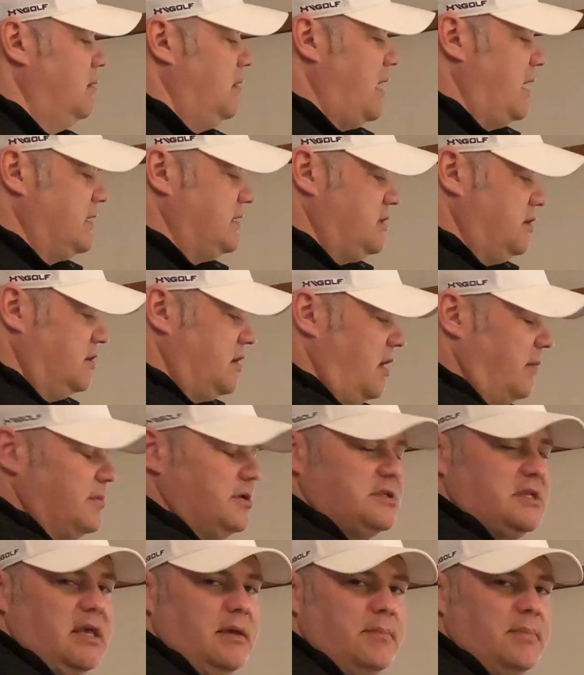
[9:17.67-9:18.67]
as your
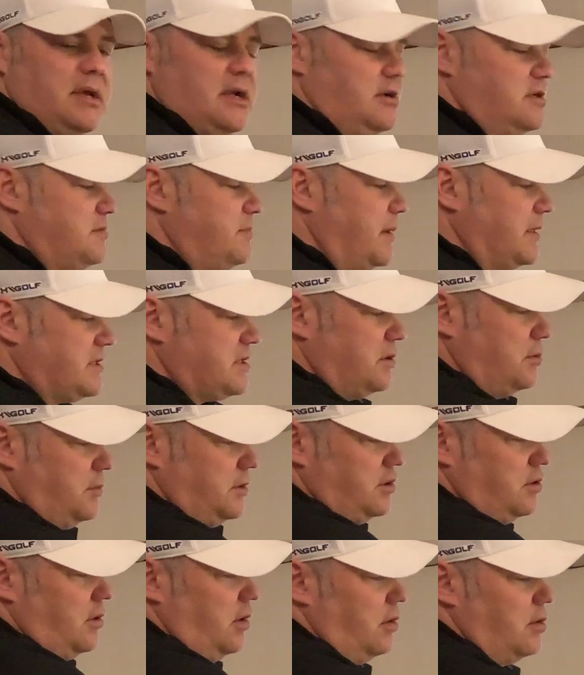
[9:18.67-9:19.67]
numbers get bigger, especially
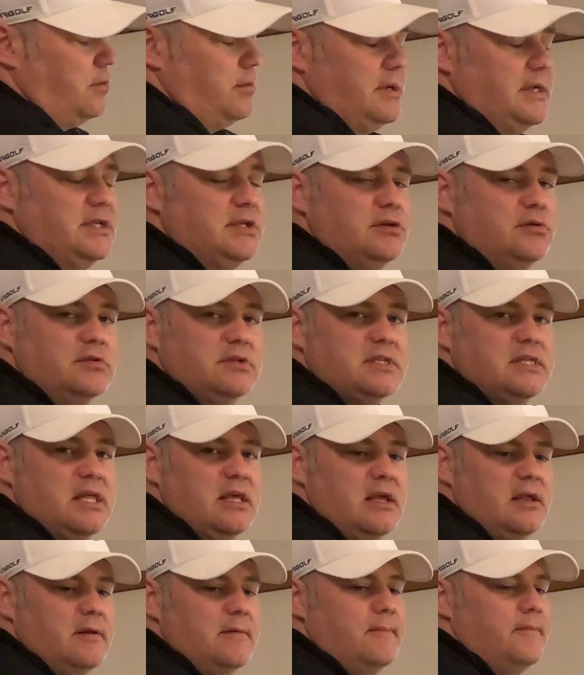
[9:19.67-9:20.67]
when you go to reduce
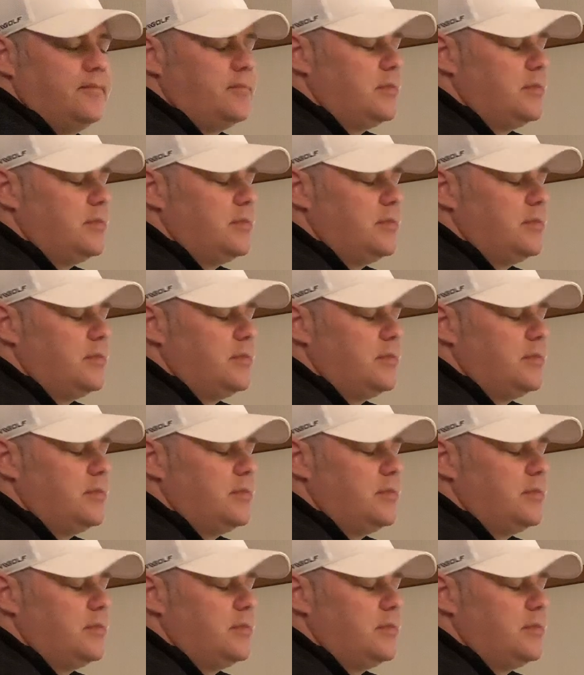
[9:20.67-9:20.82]
then.